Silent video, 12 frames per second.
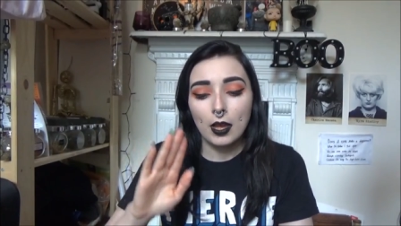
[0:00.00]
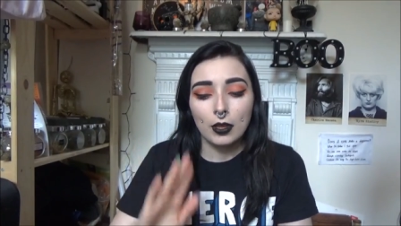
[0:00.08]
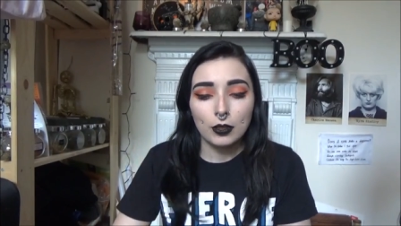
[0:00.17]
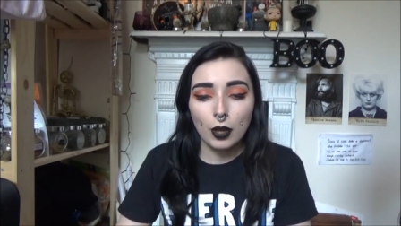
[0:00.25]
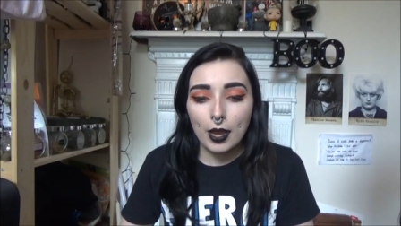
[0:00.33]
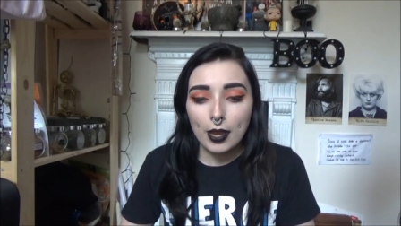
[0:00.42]

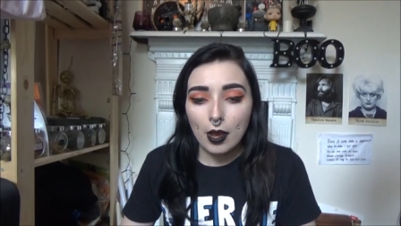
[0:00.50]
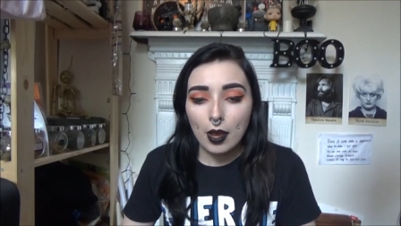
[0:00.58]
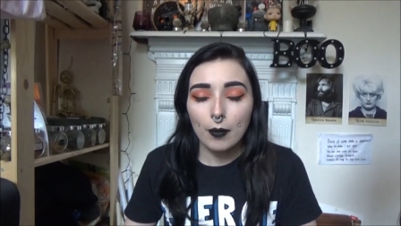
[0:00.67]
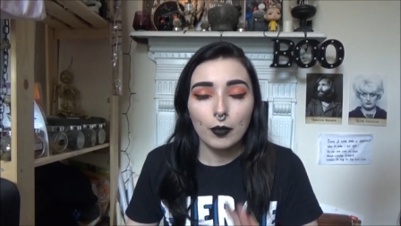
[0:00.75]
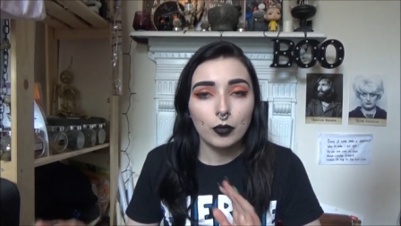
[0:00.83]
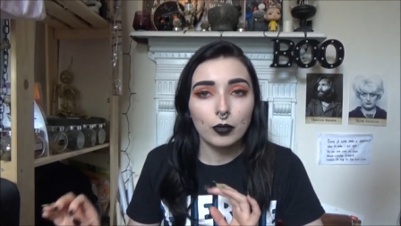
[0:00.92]
tidy
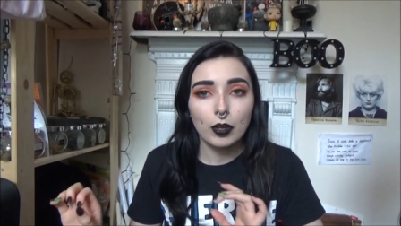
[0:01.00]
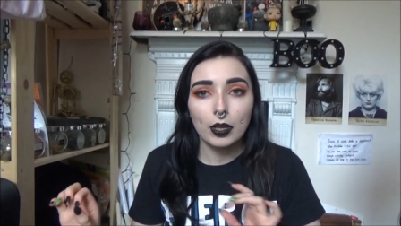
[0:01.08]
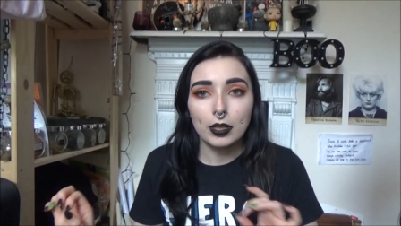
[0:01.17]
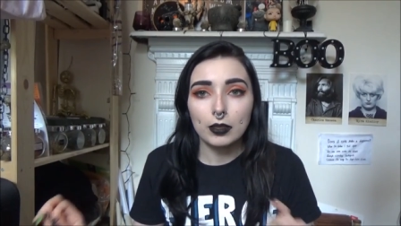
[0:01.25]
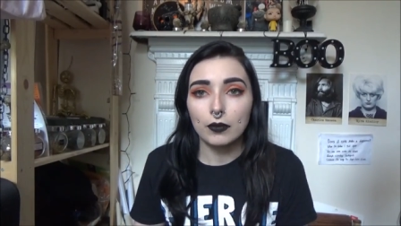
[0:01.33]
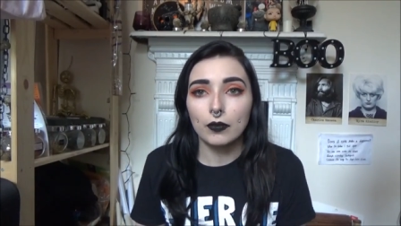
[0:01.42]
up, all
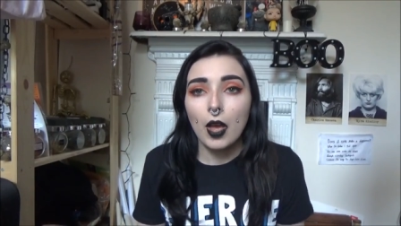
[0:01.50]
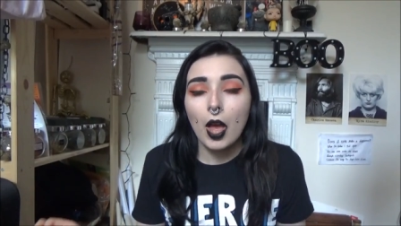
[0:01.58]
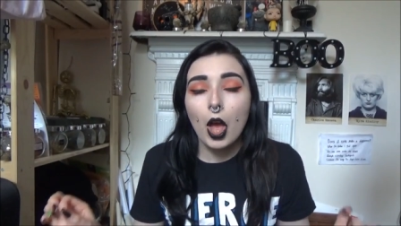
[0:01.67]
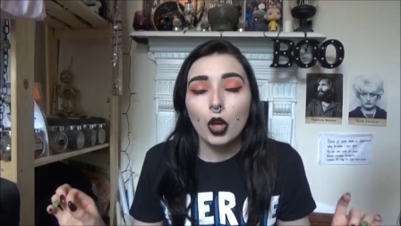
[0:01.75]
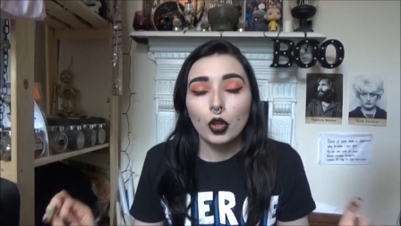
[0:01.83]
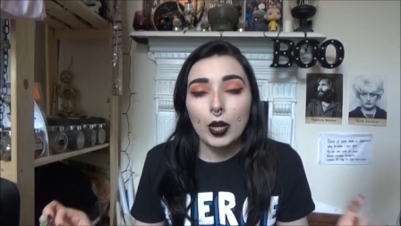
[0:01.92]
kinds of
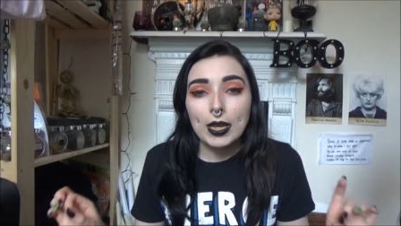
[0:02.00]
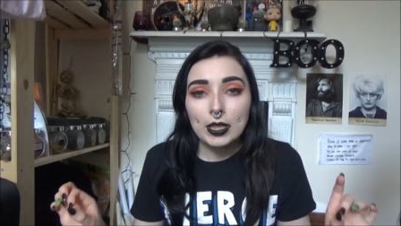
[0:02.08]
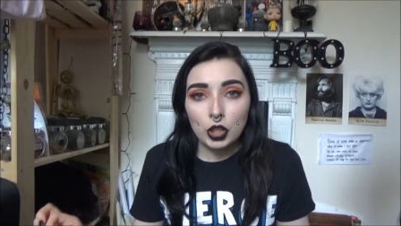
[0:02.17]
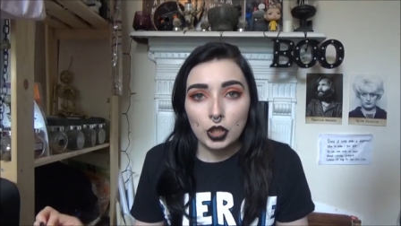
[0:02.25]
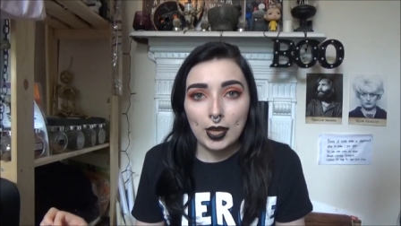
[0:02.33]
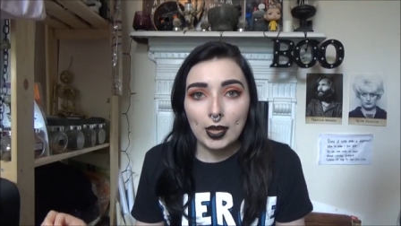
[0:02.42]
crazy
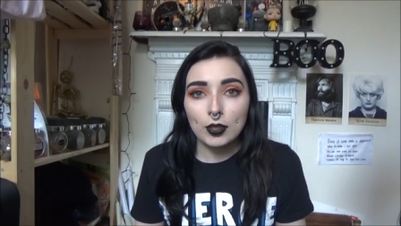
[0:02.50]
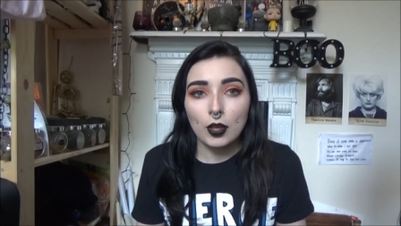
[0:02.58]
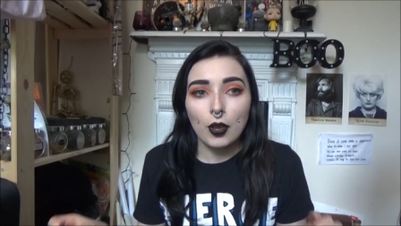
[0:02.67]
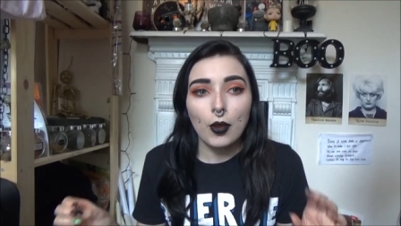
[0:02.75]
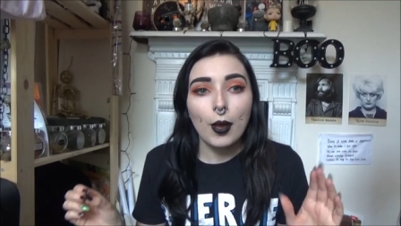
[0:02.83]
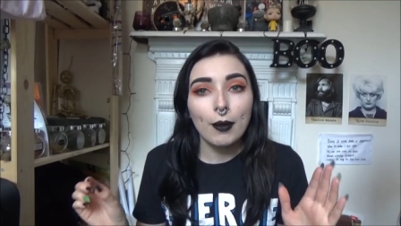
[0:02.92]
shit,
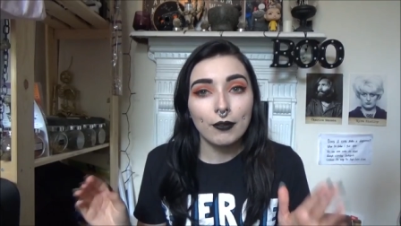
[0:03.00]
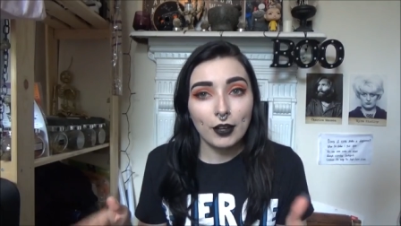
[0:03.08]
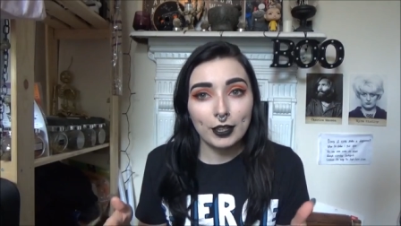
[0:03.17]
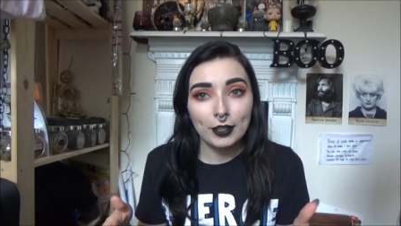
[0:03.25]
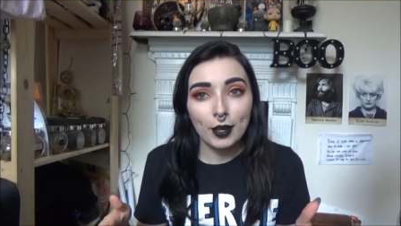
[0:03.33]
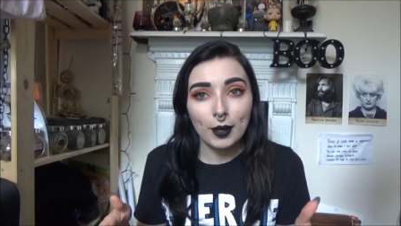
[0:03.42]
so
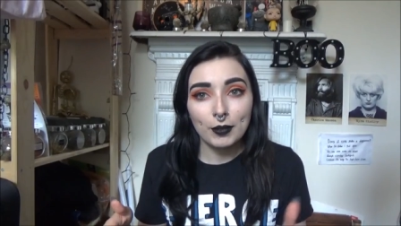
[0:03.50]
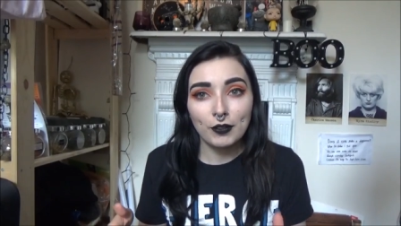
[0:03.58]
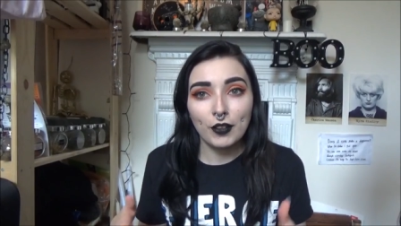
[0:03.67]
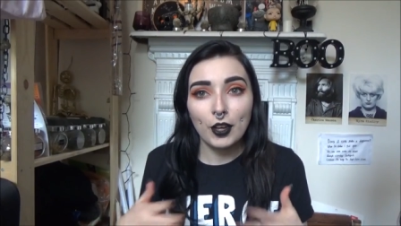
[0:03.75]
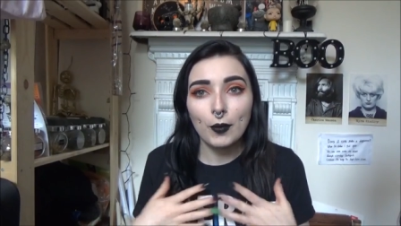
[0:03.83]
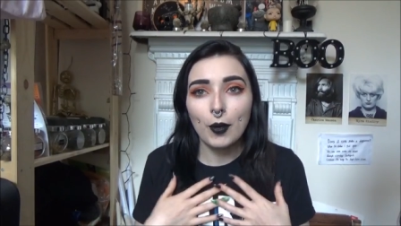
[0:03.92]
finding time to film.